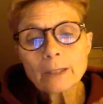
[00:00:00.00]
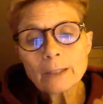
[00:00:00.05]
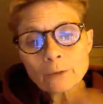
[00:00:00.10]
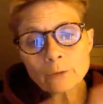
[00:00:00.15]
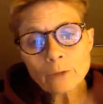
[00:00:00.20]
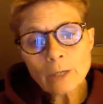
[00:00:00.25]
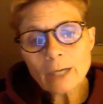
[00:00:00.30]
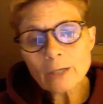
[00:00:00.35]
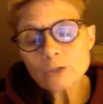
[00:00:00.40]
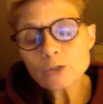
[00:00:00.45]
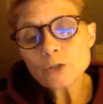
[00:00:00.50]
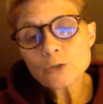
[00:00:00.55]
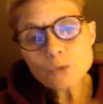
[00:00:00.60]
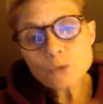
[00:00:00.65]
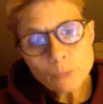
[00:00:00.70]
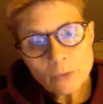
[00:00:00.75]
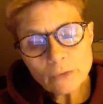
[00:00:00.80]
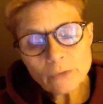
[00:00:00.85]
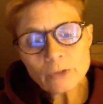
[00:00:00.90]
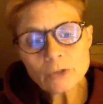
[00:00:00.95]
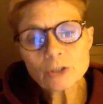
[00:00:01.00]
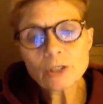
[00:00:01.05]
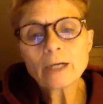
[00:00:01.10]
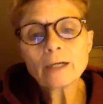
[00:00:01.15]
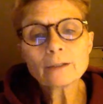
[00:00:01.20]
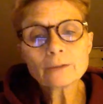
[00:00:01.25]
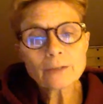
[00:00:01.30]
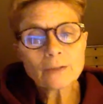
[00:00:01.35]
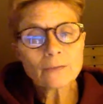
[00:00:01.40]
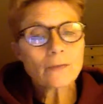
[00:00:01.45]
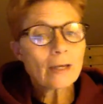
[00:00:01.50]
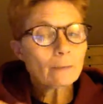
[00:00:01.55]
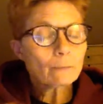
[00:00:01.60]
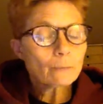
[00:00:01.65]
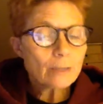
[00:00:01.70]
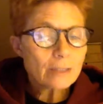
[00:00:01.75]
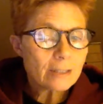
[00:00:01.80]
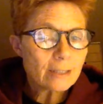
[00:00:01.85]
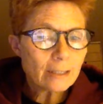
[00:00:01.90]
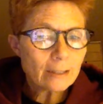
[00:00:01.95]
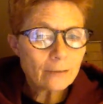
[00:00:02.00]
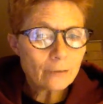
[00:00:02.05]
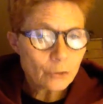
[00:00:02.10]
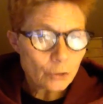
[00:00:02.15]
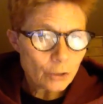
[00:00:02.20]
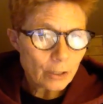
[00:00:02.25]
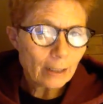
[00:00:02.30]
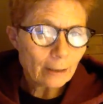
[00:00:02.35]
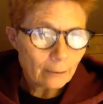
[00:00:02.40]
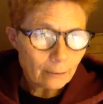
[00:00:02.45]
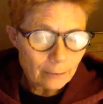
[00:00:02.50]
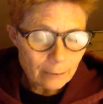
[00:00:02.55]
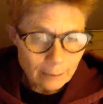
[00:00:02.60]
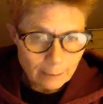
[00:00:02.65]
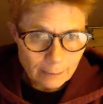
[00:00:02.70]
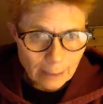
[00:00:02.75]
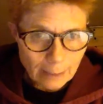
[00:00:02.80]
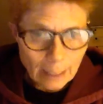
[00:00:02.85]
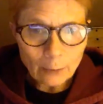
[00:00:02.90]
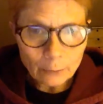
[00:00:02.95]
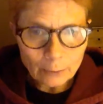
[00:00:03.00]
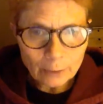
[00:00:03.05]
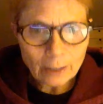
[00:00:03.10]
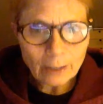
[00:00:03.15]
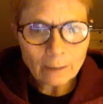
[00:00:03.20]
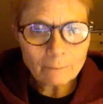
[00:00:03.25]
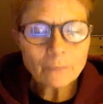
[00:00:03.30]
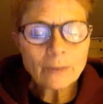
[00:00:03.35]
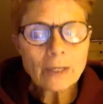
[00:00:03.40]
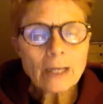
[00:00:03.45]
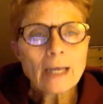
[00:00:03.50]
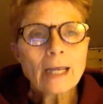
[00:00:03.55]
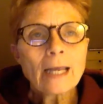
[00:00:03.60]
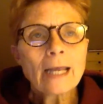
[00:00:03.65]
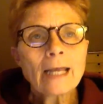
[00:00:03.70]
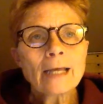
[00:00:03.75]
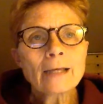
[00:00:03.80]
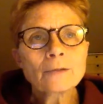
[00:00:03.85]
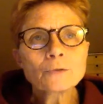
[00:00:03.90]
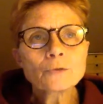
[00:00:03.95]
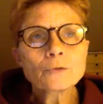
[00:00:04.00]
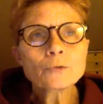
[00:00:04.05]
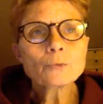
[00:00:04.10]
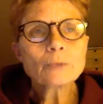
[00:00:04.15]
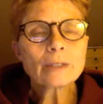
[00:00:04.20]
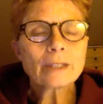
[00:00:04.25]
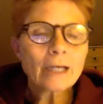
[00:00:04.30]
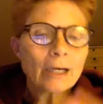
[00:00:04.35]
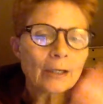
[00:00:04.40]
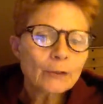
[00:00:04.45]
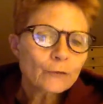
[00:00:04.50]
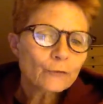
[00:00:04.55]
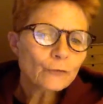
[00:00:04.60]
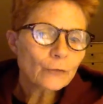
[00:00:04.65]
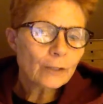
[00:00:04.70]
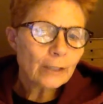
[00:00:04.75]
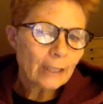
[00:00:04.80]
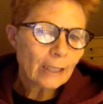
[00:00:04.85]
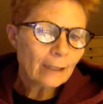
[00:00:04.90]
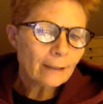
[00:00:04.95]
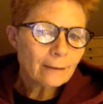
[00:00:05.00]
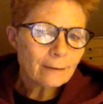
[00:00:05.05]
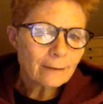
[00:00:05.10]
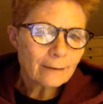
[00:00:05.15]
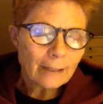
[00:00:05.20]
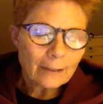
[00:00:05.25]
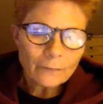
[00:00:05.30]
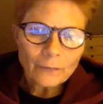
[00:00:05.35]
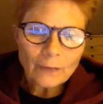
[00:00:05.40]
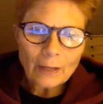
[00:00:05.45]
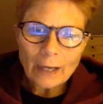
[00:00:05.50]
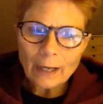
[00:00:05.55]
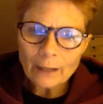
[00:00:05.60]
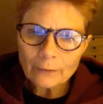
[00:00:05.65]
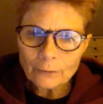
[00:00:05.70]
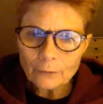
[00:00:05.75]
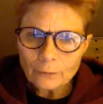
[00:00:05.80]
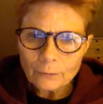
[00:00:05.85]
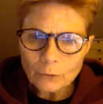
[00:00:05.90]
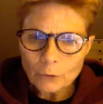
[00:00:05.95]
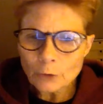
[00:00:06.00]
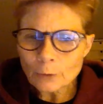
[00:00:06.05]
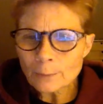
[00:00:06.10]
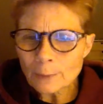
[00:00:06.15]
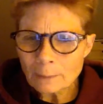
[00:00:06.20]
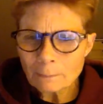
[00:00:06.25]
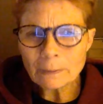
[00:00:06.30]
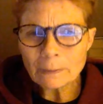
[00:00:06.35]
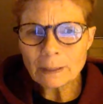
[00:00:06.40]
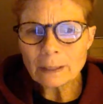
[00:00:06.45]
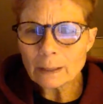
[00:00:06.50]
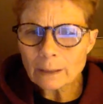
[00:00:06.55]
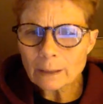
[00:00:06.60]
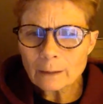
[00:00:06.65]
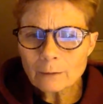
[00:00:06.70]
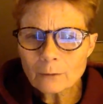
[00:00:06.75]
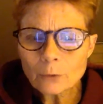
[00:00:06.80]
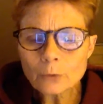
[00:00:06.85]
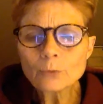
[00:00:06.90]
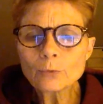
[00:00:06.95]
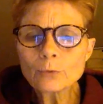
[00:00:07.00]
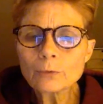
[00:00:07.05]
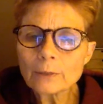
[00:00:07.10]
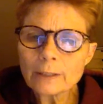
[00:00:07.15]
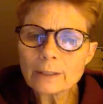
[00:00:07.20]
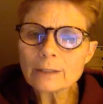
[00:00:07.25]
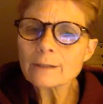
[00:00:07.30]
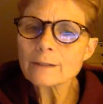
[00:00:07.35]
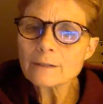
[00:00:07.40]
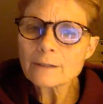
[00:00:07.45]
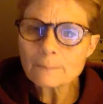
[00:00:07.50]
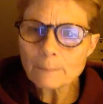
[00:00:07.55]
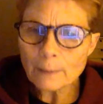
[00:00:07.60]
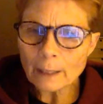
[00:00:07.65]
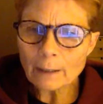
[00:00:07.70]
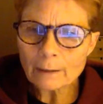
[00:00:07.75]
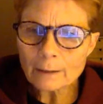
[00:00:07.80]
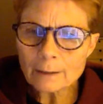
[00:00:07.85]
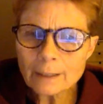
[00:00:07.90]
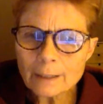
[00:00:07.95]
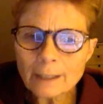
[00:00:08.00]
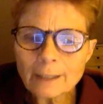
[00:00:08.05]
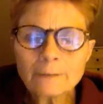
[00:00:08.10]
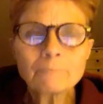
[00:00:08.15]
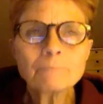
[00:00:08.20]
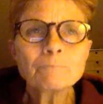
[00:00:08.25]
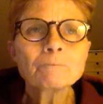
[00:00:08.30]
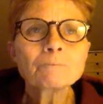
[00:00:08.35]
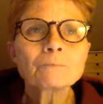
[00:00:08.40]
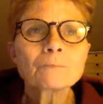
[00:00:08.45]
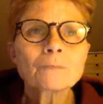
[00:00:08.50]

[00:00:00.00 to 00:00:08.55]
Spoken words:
interactions with the child, and then we see the child outcome. And we kind of forget that human being who is parenting